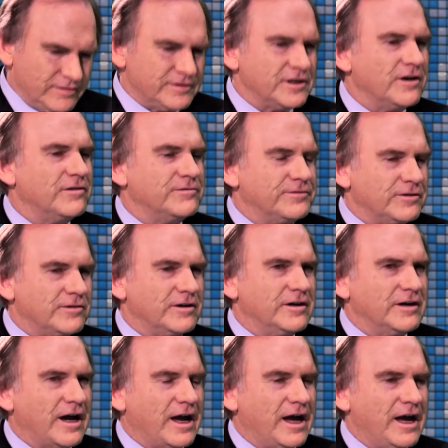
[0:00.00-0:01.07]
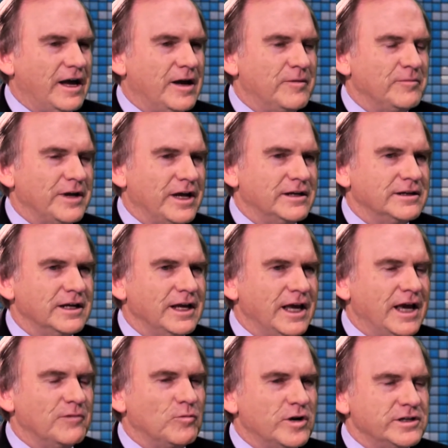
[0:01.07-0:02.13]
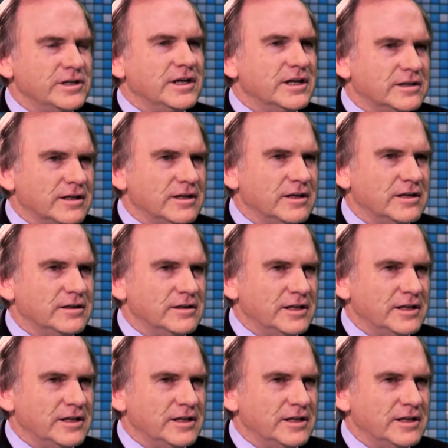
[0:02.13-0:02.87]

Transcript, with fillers: So yeah. for, um, and, and once you get to the,